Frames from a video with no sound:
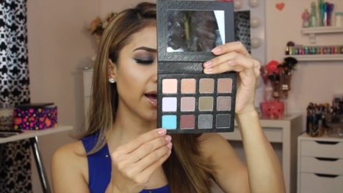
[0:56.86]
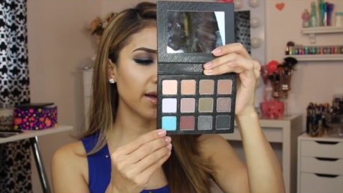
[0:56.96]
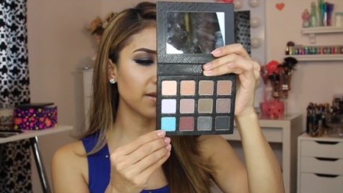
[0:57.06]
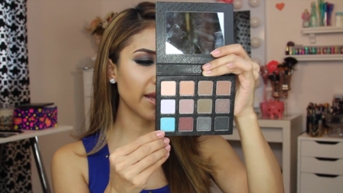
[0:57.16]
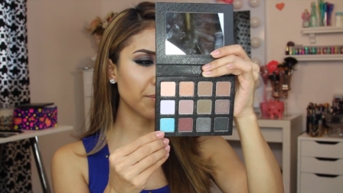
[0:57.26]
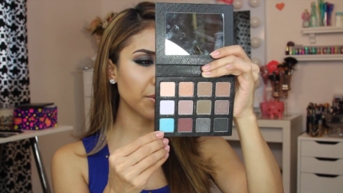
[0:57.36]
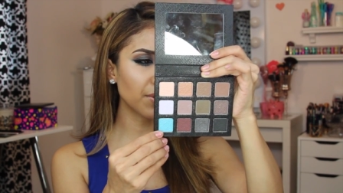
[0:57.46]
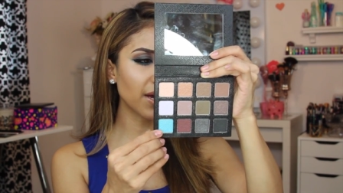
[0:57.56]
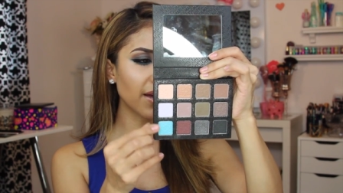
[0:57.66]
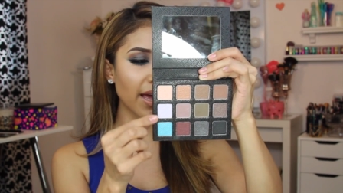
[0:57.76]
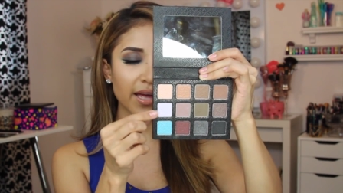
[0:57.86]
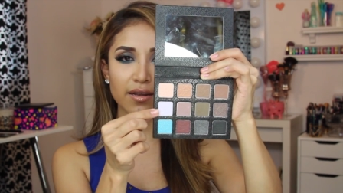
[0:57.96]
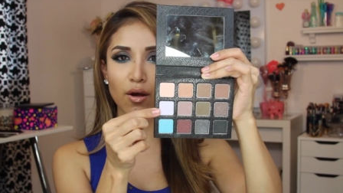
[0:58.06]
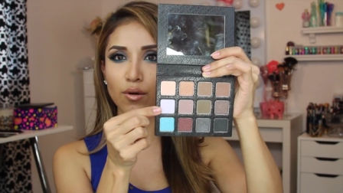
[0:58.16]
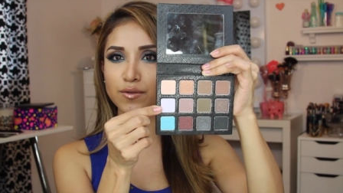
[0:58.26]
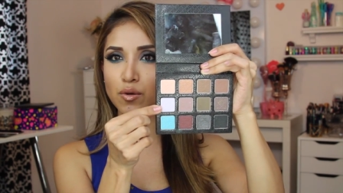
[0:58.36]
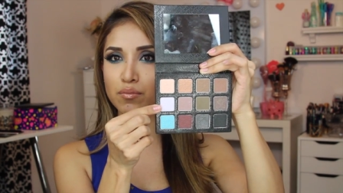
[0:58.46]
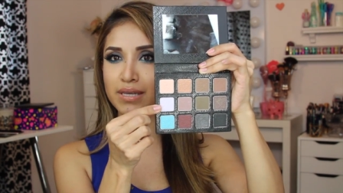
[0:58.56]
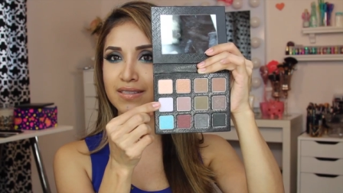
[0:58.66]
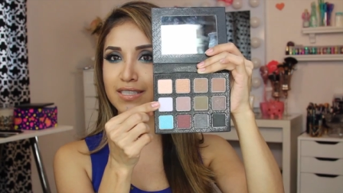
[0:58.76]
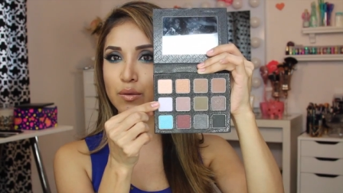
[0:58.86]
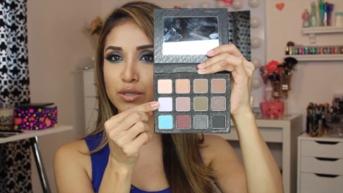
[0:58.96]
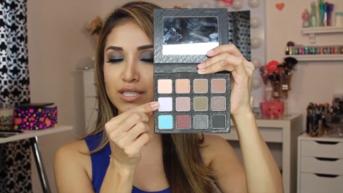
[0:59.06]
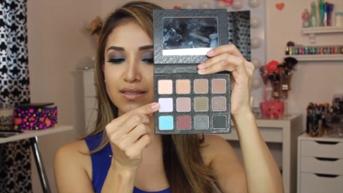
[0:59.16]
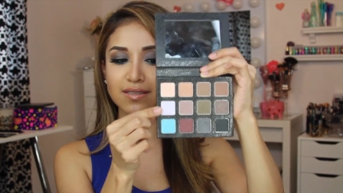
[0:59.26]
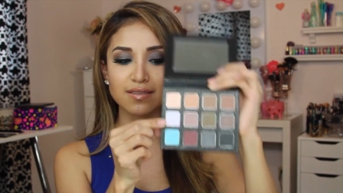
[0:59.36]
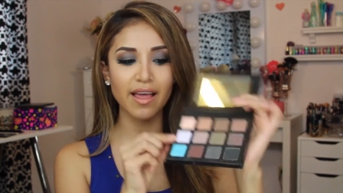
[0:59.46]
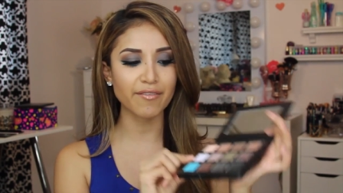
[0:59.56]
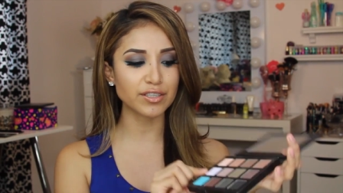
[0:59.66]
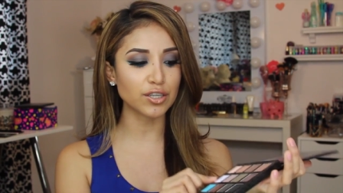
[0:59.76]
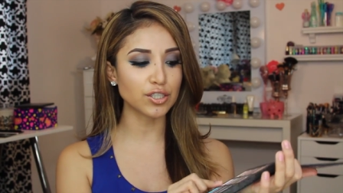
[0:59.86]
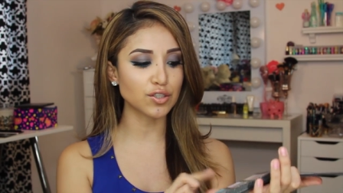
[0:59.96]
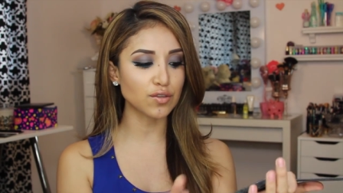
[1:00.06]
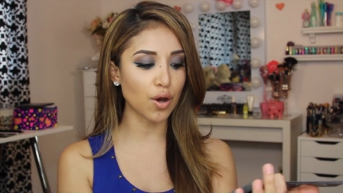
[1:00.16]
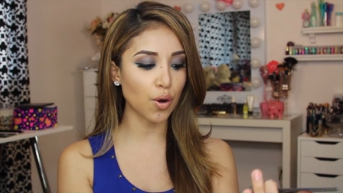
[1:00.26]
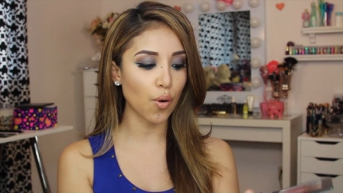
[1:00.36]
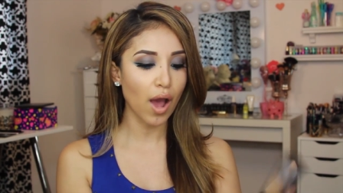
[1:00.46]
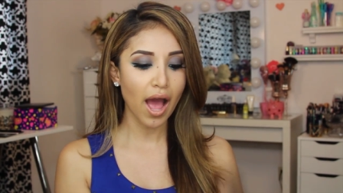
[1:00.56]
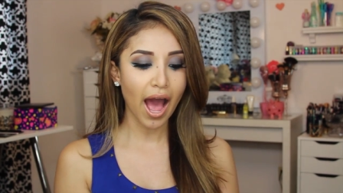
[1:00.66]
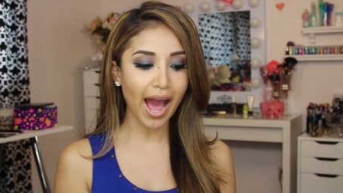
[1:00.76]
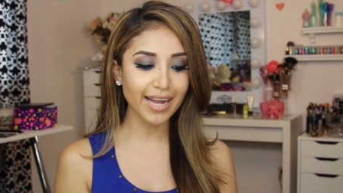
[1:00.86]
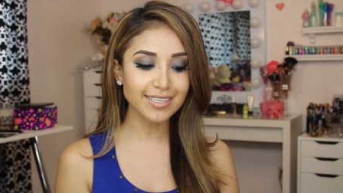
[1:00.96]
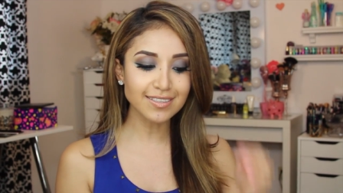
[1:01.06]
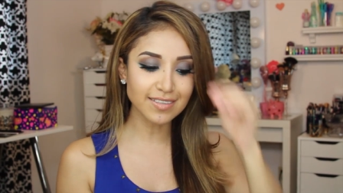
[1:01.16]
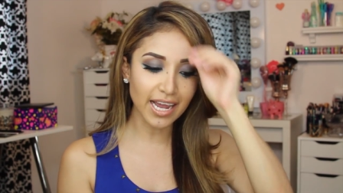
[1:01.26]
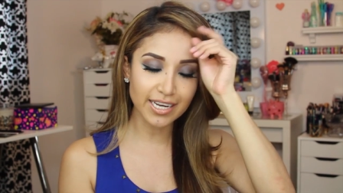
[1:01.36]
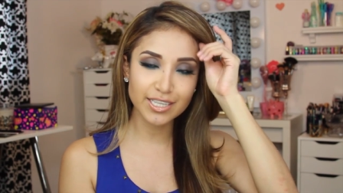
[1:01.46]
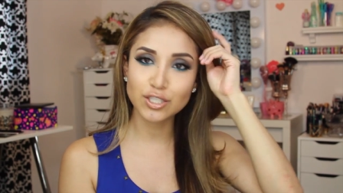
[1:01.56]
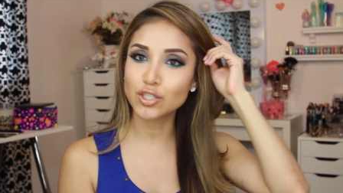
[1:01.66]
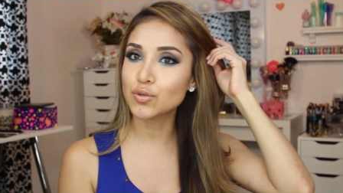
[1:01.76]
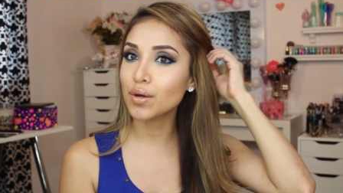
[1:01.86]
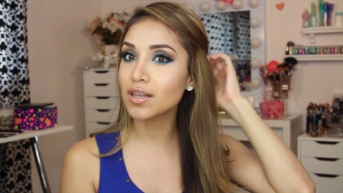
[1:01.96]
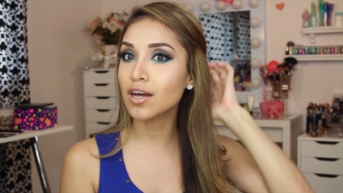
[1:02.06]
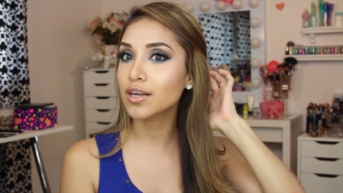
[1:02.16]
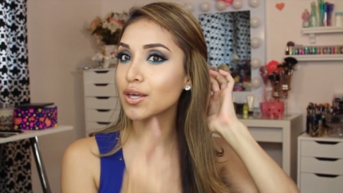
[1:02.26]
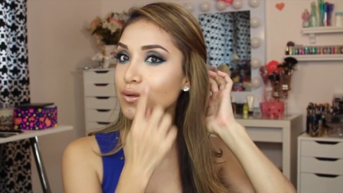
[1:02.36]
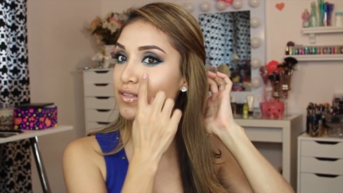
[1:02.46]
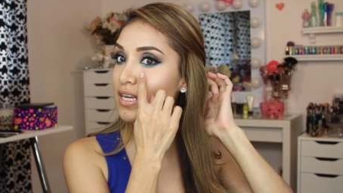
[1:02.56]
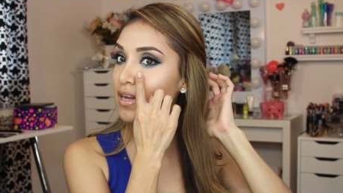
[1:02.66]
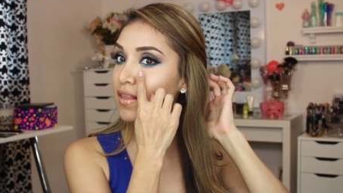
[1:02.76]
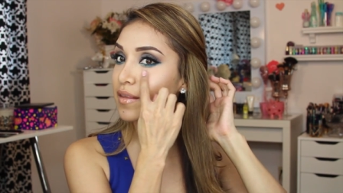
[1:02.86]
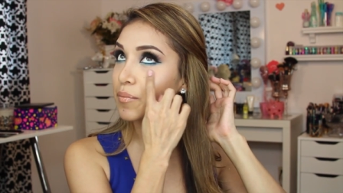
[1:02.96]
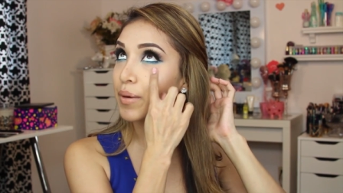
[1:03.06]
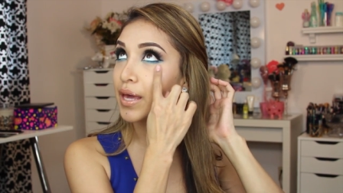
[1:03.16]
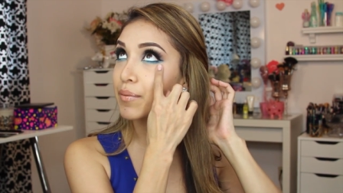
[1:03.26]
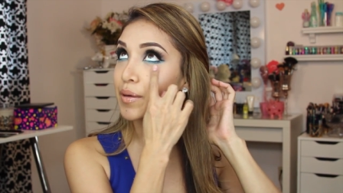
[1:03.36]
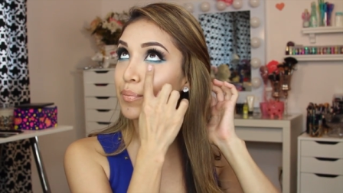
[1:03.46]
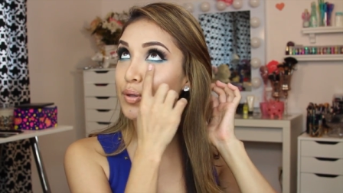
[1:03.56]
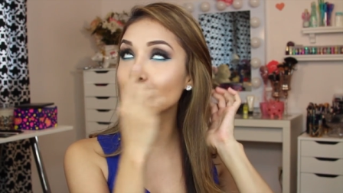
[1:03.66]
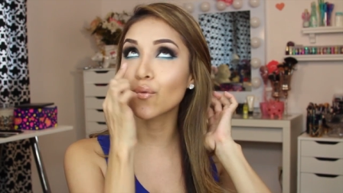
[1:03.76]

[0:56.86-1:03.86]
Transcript: a uh, Nebula and also Misty which is this lavender. So I decided to do a look using the baby blue